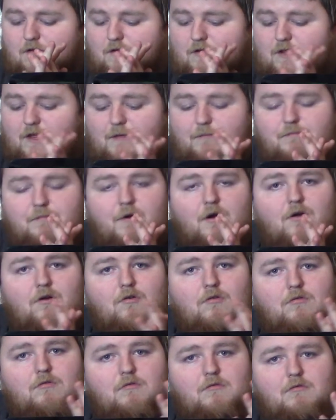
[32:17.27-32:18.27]
keep
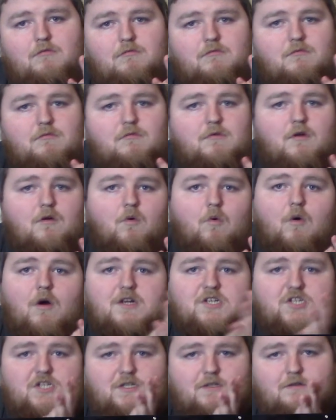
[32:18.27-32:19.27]
on
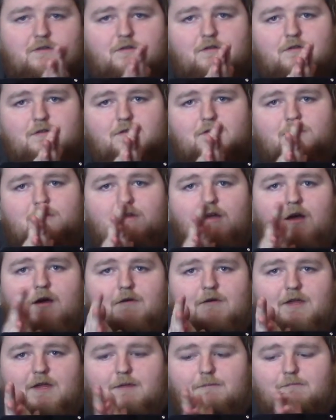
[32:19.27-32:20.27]
watching.
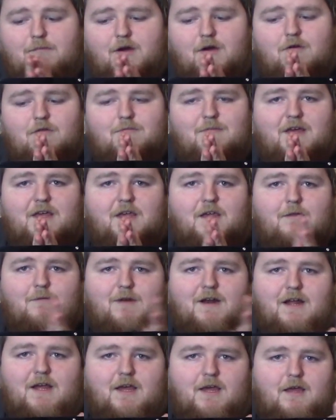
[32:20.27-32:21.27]
I'll keep on making
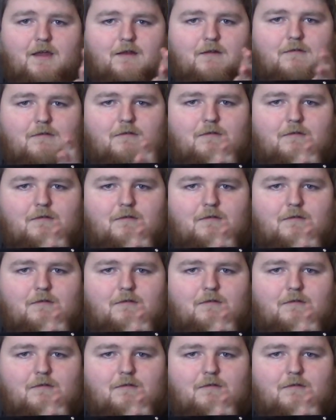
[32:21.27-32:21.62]
when I can.